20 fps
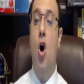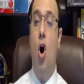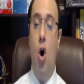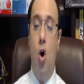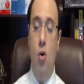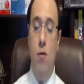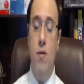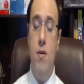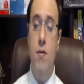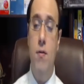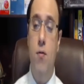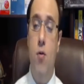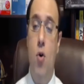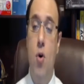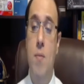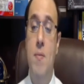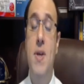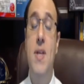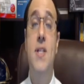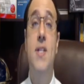Over
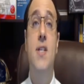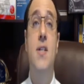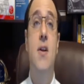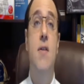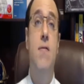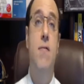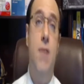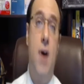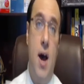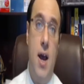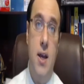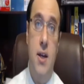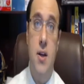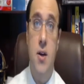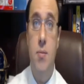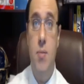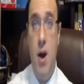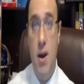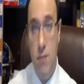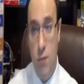4 means
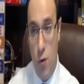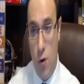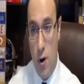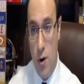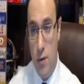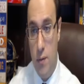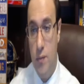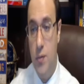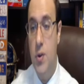divided by 4.